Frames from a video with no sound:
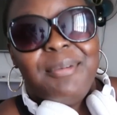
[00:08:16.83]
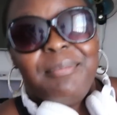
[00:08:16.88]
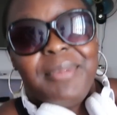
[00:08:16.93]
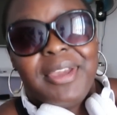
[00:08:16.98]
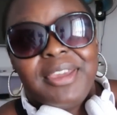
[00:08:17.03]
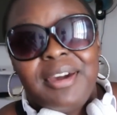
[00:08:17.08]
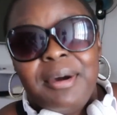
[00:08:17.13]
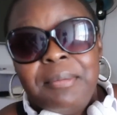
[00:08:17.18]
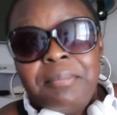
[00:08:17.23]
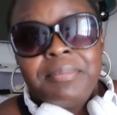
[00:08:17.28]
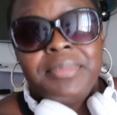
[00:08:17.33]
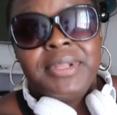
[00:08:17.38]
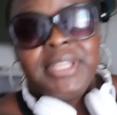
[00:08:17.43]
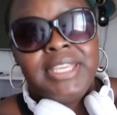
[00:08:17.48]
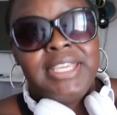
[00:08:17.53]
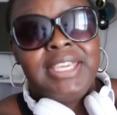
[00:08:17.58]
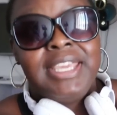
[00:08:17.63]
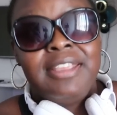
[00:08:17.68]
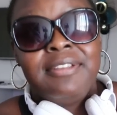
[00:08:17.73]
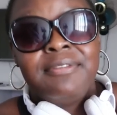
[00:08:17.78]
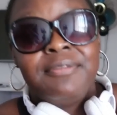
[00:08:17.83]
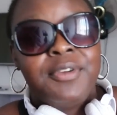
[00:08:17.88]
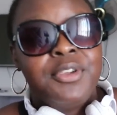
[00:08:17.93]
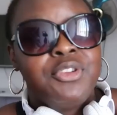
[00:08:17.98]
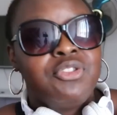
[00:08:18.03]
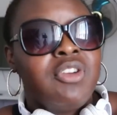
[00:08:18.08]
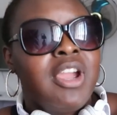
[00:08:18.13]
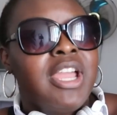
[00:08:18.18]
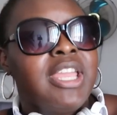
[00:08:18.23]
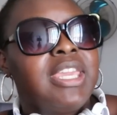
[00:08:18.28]
my company
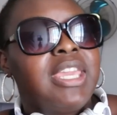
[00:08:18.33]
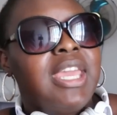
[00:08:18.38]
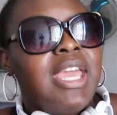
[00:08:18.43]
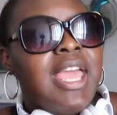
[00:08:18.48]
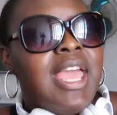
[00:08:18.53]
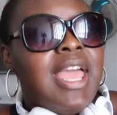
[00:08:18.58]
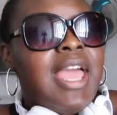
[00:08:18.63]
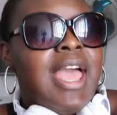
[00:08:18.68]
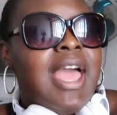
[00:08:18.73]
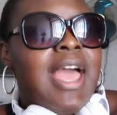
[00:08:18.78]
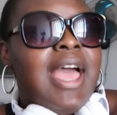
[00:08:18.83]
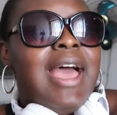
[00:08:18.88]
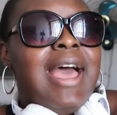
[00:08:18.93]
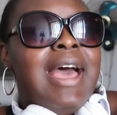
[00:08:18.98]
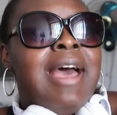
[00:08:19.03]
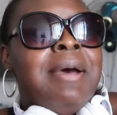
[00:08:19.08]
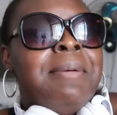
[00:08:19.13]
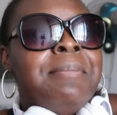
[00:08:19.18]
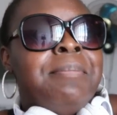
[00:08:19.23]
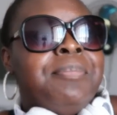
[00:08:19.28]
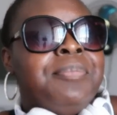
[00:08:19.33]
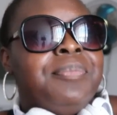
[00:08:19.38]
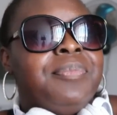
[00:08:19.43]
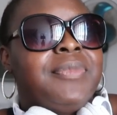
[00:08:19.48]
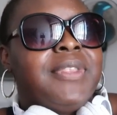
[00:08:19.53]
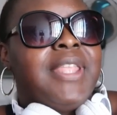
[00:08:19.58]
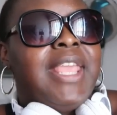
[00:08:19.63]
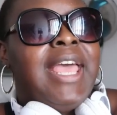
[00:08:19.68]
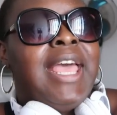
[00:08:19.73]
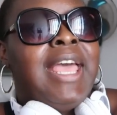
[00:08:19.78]
InfoTrack, um,
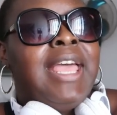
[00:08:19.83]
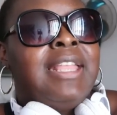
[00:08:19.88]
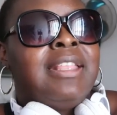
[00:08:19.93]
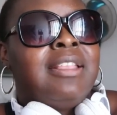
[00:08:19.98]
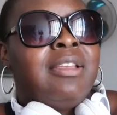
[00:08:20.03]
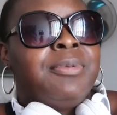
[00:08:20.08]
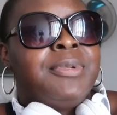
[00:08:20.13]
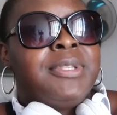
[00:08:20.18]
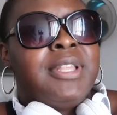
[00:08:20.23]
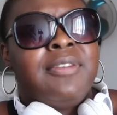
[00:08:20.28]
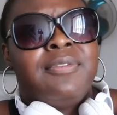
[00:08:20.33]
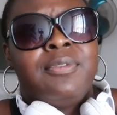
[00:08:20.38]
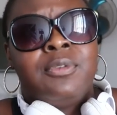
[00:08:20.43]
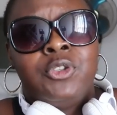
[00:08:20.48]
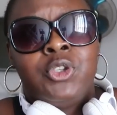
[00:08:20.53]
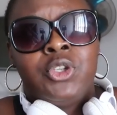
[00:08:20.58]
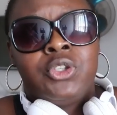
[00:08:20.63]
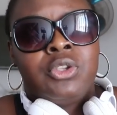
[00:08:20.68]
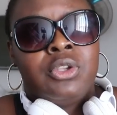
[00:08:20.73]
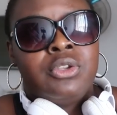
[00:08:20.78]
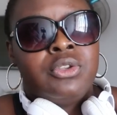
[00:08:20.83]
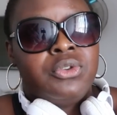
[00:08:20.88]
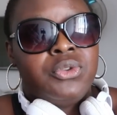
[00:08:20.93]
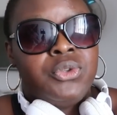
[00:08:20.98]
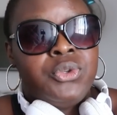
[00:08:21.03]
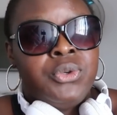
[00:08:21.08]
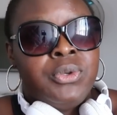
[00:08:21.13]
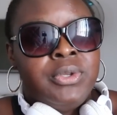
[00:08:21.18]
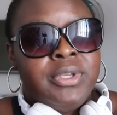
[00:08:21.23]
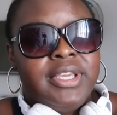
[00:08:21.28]
and I was there for just under
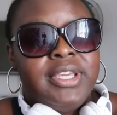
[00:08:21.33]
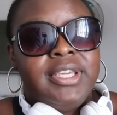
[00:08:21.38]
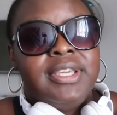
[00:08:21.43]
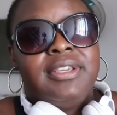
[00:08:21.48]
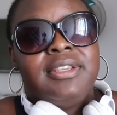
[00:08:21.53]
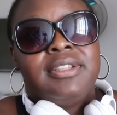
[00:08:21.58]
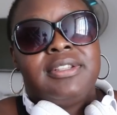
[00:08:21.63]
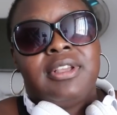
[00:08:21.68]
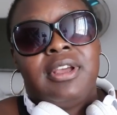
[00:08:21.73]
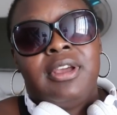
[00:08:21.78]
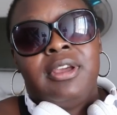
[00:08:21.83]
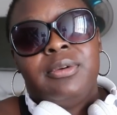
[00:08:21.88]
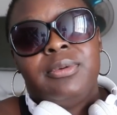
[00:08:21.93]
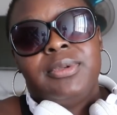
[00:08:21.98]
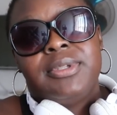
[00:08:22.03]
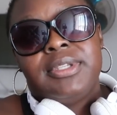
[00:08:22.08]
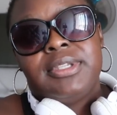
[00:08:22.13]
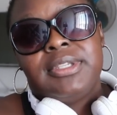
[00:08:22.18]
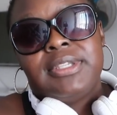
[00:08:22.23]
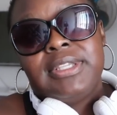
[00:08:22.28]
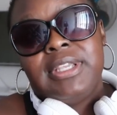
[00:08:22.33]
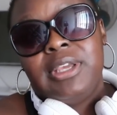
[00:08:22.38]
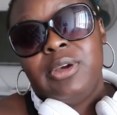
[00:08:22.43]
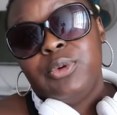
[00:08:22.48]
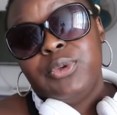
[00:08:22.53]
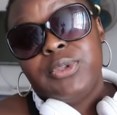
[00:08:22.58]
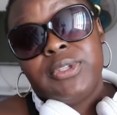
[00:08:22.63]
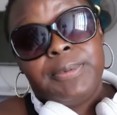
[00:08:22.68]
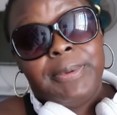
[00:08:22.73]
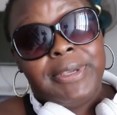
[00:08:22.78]
two years. I was a
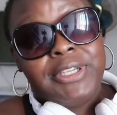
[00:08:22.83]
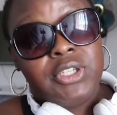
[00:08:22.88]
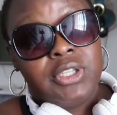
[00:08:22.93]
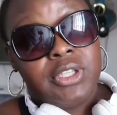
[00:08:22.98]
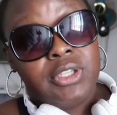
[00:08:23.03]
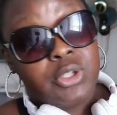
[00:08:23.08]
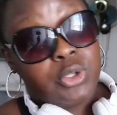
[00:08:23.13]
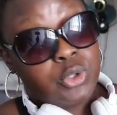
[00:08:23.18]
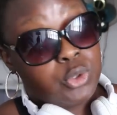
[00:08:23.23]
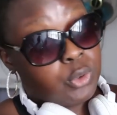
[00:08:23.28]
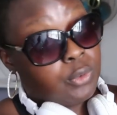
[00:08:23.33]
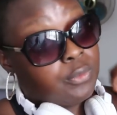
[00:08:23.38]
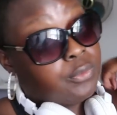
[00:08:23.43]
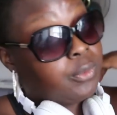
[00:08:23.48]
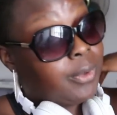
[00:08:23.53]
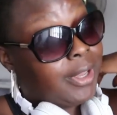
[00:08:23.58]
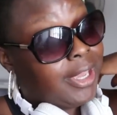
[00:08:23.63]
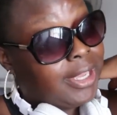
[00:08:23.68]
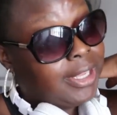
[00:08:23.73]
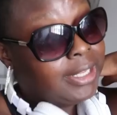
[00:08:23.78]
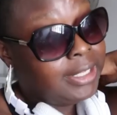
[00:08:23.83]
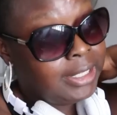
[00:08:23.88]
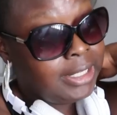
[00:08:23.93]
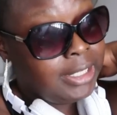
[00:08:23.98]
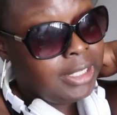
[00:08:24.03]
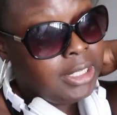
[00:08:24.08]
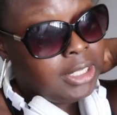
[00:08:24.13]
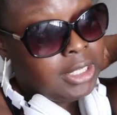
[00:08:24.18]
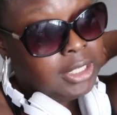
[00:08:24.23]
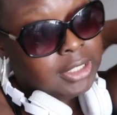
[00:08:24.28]
sales specialist, a software
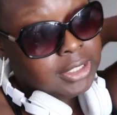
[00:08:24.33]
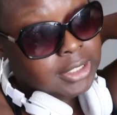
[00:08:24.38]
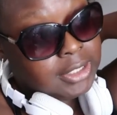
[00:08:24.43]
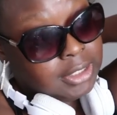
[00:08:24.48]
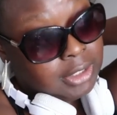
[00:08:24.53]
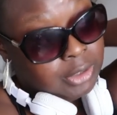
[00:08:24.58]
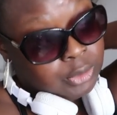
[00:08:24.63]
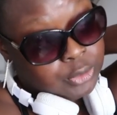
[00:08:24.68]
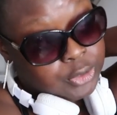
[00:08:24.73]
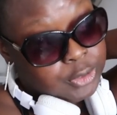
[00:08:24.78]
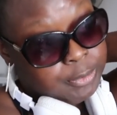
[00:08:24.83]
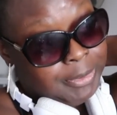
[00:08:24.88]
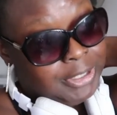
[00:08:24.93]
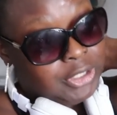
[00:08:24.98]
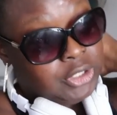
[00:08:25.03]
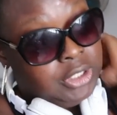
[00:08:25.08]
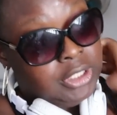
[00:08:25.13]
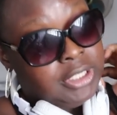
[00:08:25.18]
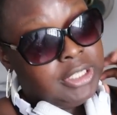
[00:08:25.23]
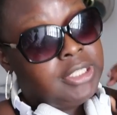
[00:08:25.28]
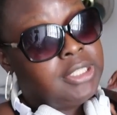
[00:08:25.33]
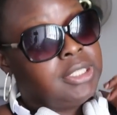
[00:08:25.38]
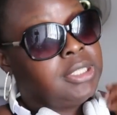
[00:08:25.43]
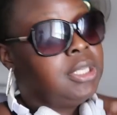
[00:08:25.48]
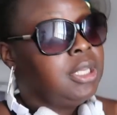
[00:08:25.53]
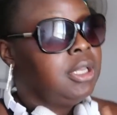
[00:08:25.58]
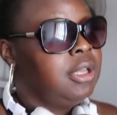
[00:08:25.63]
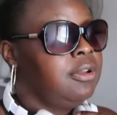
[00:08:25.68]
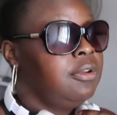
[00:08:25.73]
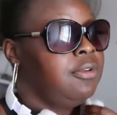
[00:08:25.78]
sales specialist
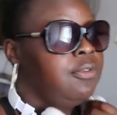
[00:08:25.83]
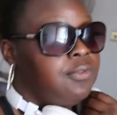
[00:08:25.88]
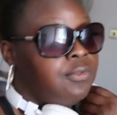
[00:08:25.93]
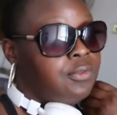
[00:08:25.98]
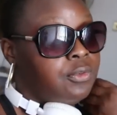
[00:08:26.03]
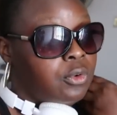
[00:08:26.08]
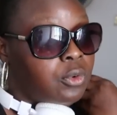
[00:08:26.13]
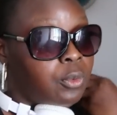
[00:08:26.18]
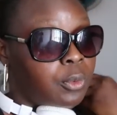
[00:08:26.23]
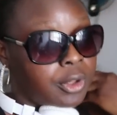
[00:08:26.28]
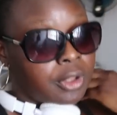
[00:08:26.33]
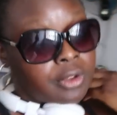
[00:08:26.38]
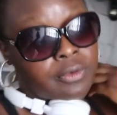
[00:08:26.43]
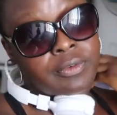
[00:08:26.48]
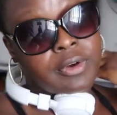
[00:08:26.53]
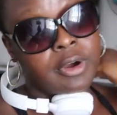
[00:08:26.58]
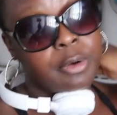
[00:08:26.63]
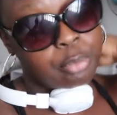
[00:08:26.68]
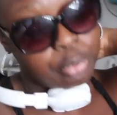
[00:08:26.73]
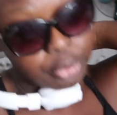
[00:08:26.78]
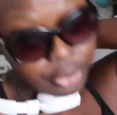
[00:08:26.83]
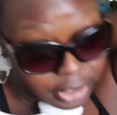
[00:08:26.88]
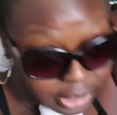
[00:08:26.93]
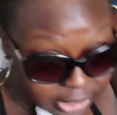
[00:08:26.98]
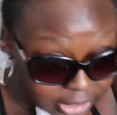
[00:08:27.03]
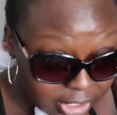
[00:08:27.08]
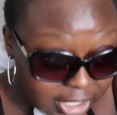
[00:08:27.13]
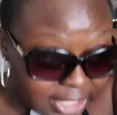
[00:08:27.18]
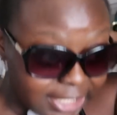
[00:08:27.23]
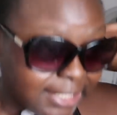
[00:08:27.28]
for one of our
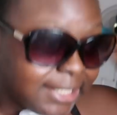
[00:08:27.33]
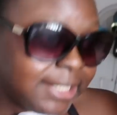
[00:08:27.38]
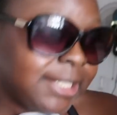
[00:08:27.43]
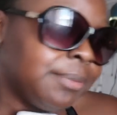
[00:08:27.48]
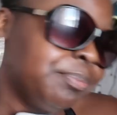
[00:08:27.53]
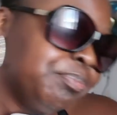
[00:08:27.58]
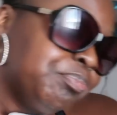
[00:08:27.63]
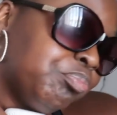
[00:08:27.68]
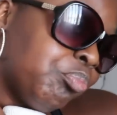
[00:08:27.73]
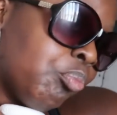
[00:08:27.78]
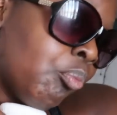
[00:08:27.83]
product lines